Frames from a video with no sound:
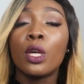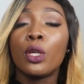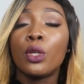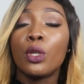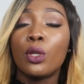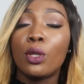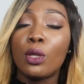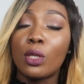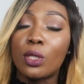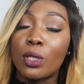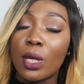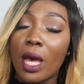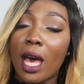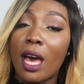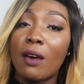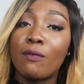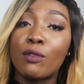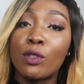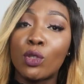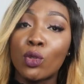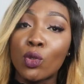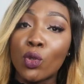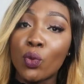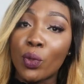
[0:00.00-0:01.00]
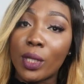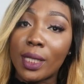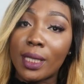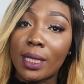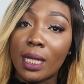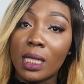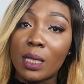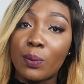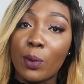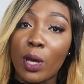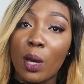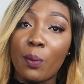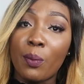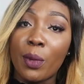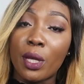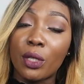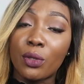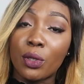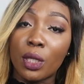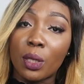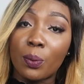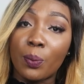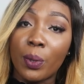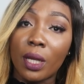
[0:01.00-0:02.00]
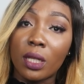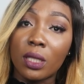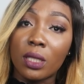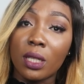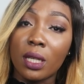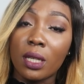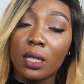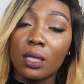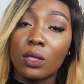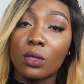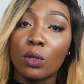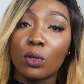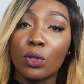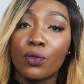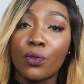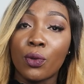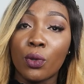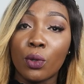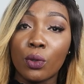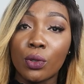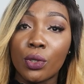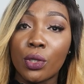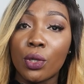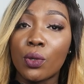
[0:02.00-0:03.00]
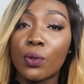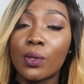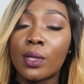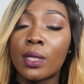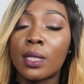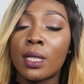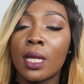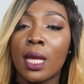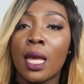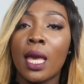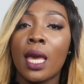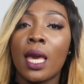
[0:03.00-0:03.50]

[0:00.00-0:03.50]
You need to have two recent biometric pictures or photos.